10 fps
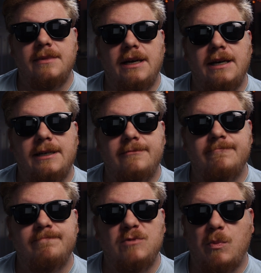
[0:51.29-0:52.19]

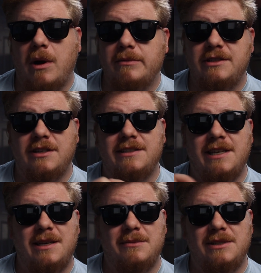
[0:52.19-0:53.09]
Um, you'll probably start
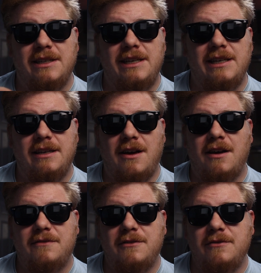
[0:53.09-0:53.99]
seeing them deleted
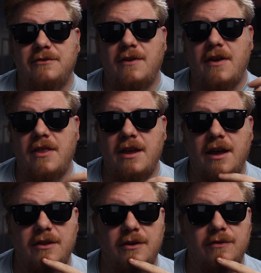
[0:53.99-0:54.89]
off of the
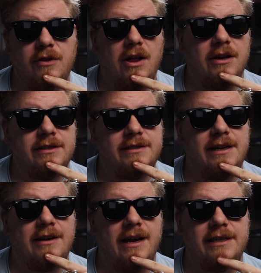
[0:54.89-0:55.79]
other vlogs
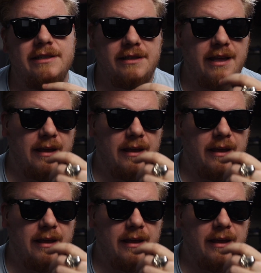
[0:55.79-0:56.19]
there. I just